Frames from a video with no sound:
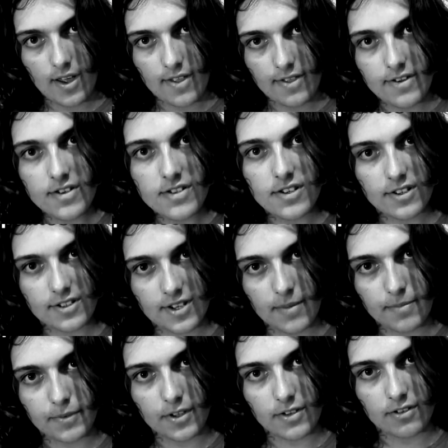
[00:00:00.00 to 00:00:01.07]
This
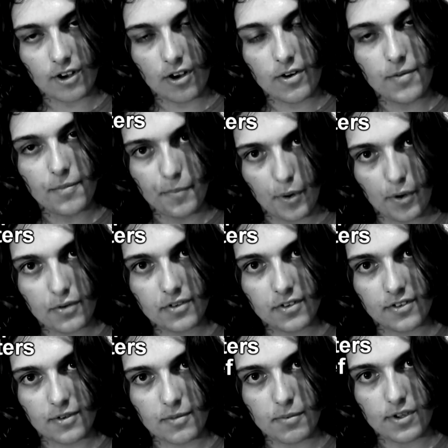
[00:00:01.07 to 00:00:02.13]
acceptance only
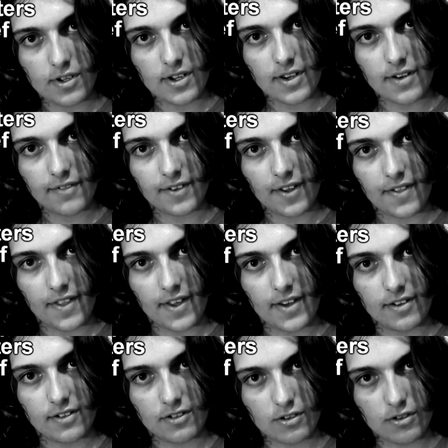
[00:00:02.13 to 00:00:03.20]
bolsters the belief that they are
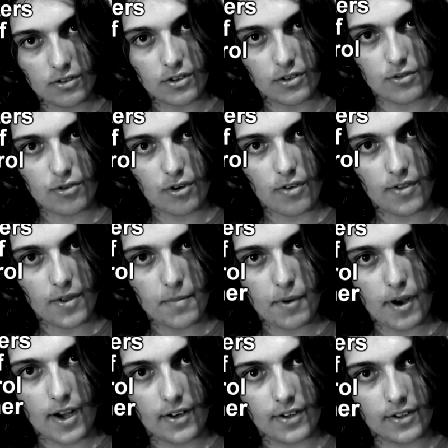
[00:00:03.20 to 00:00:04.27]
still in control of their
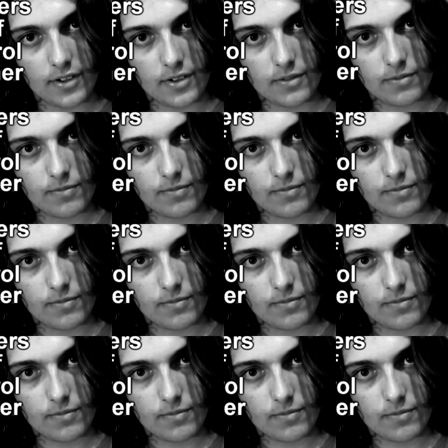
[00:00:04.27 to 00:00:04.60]
partner.